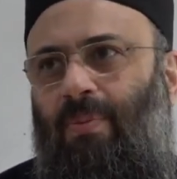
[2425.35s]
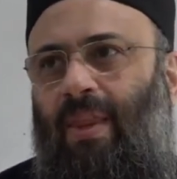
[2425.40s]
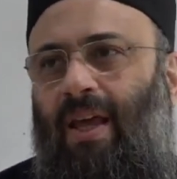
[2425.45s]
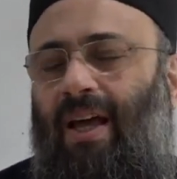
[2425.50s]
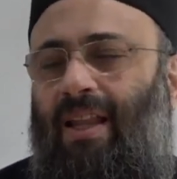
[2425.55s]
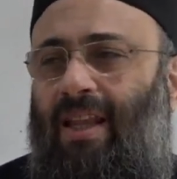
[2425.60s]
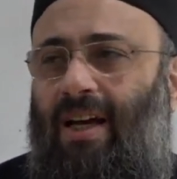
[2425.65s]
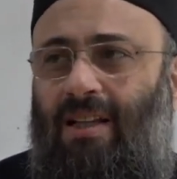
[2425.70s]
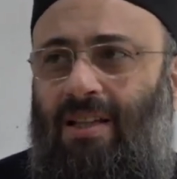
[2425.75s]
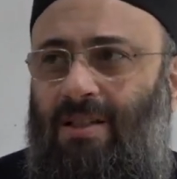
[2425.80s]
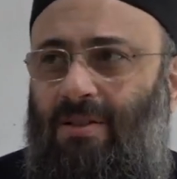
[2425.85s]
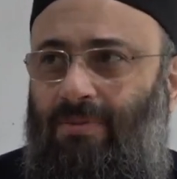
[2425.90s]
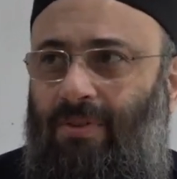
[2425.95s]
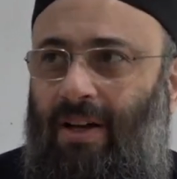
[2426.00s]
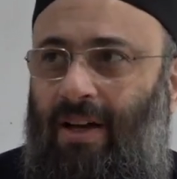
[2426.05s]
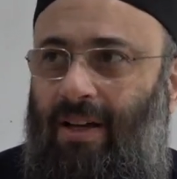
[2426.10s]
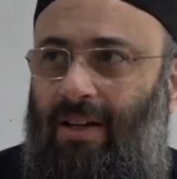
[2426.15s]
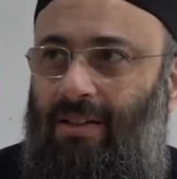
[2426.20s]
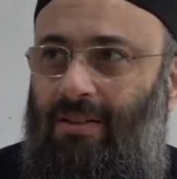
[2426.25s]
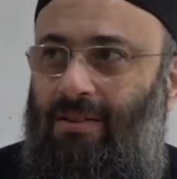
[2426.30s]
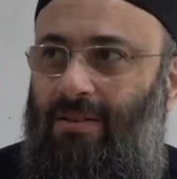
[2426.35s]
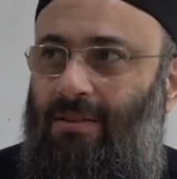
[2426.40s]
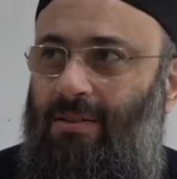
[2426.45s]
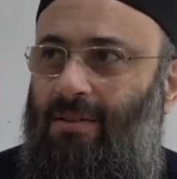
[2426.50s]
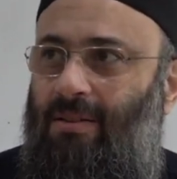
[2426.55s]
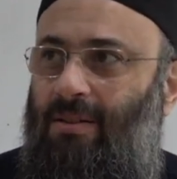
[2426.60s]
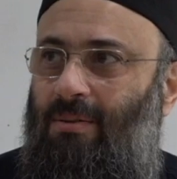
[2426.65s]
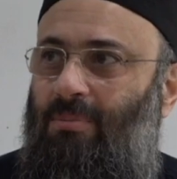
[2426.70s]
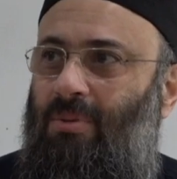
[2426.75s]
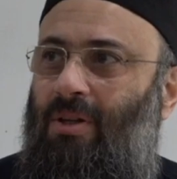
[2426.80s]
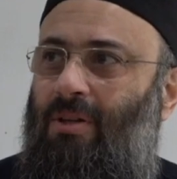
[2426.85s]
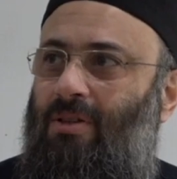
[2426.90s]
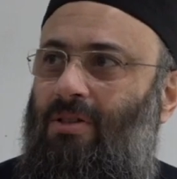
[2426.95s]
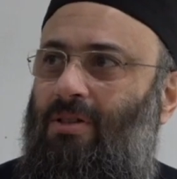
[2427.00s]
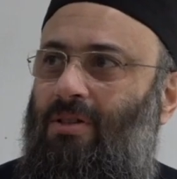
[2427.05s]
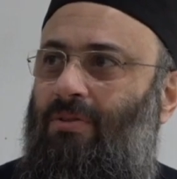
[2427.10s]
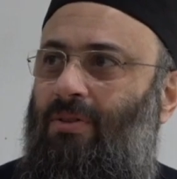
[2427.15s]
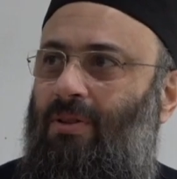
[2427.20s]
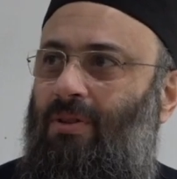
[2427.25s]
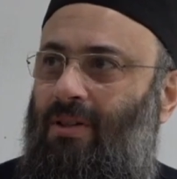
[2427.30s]
And that is fine, because
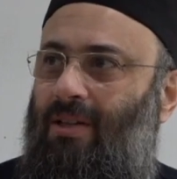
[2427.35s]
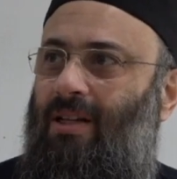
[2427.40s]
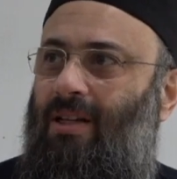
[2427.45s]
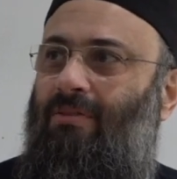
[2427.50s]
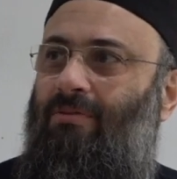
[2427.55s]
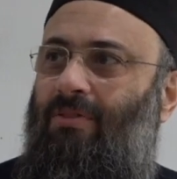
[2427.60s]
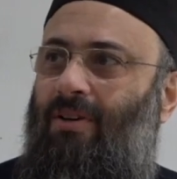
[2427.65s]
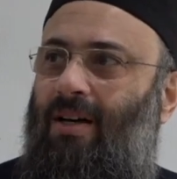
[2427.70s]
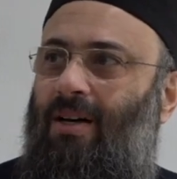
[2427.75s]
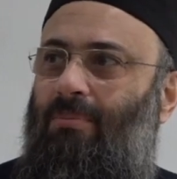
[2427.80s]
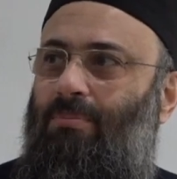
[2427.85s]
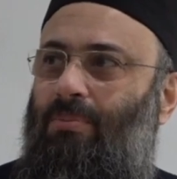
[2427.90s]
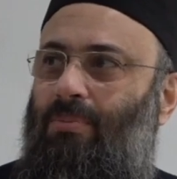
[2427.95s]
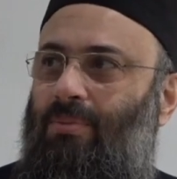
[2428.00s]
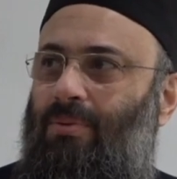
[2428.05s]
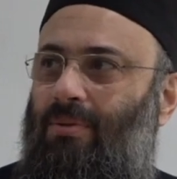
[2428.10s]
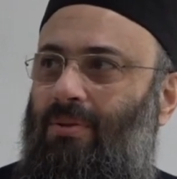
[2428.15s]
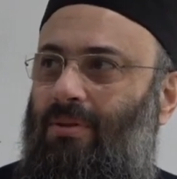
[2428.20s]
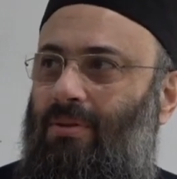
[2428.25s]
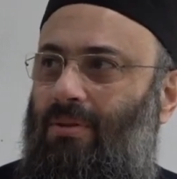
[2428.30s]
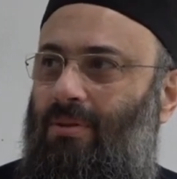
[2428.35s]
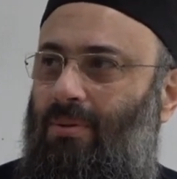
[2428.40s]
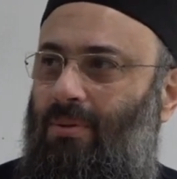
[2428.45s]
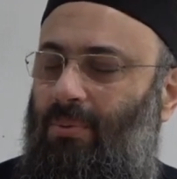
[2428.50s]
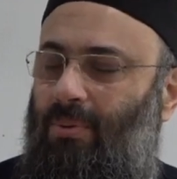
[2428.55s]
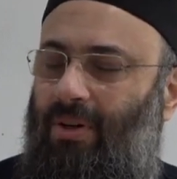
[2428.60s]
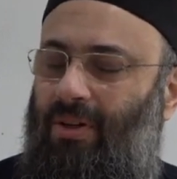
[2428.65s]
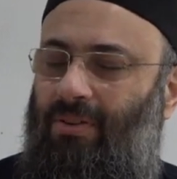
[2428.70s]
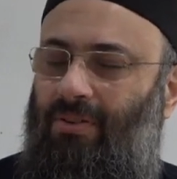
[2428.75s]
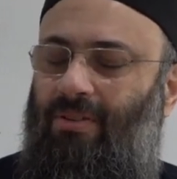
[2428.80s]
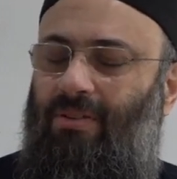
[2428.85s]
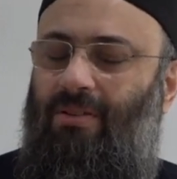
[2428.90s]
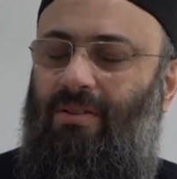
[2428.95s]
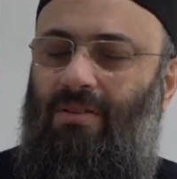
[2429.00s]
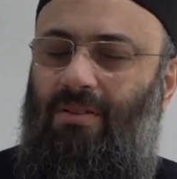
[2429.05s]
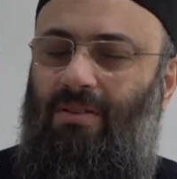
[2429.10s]
if you live up with,